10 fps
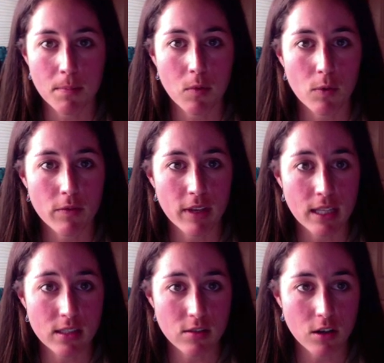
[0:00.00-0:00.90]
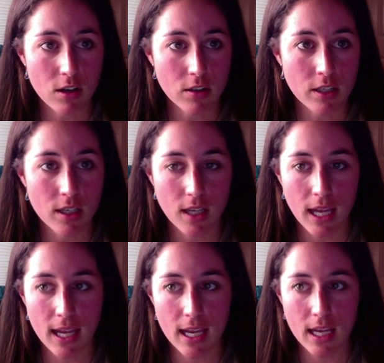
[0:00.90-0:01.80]
we've installed
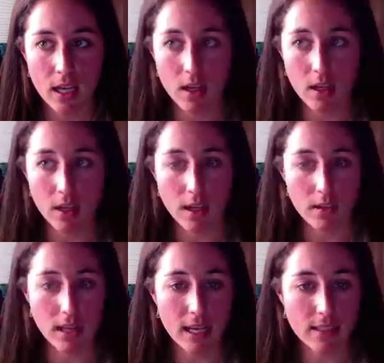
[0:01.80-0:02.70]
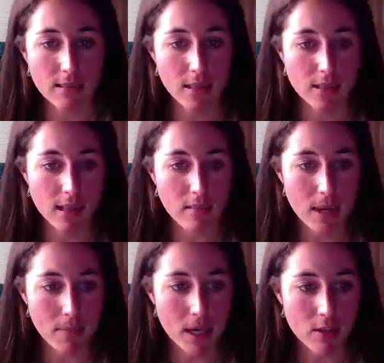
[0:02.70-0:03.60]
the XML
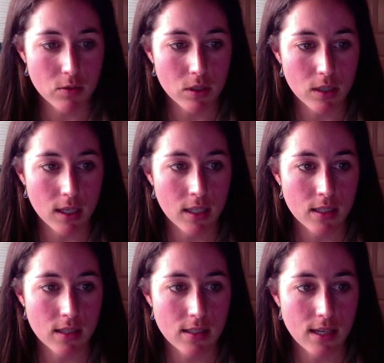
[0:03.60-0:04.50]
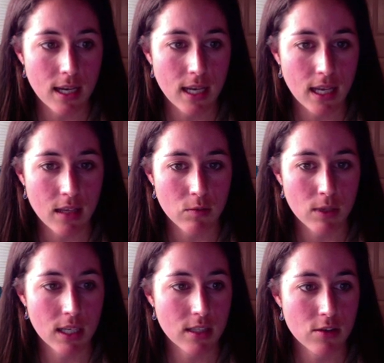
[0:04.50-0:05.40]
sitemap module into the site, and we
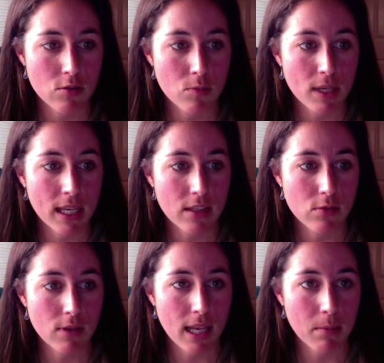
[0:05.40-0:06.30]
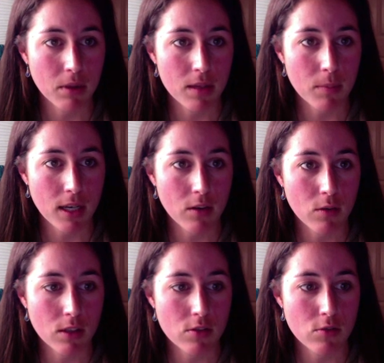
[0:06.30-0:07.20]
need to begin to enable it by
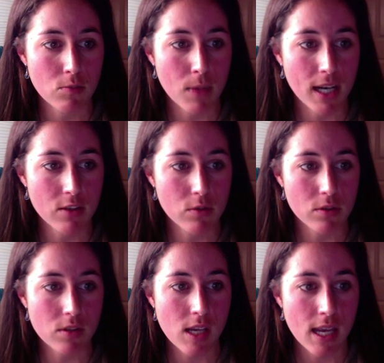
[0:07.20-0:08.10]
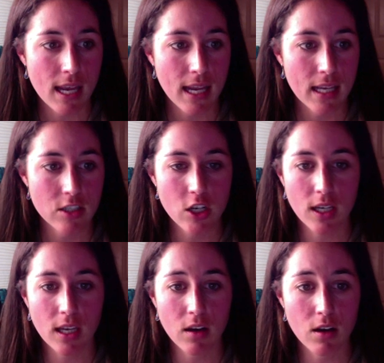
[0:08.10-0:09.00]
going to Modules and
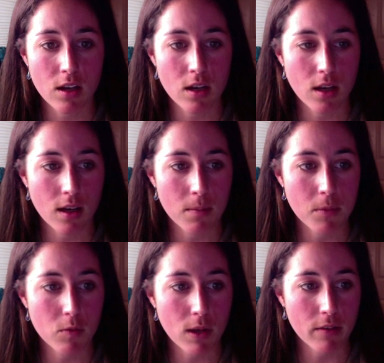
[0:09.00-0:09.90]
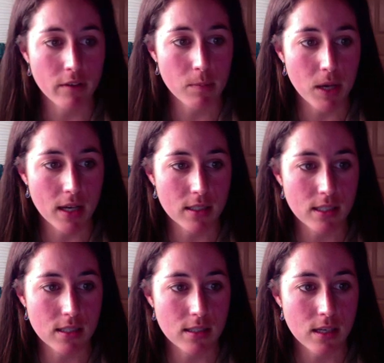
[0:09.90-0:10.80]
checking on the relevant
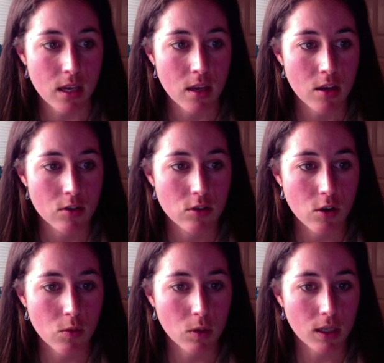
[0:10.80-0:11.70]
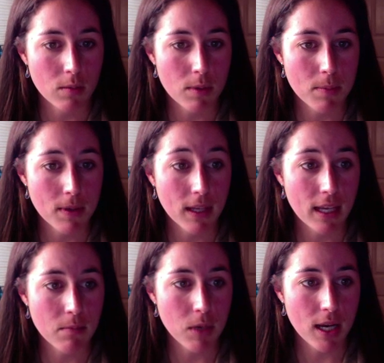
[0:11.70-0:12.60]
boxes. So we're going to
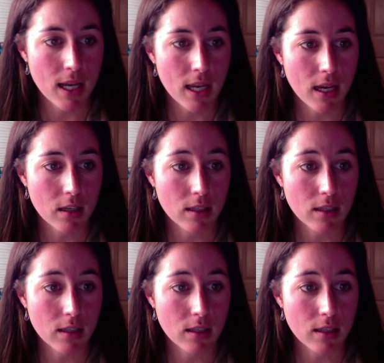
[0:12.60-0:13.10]
begin by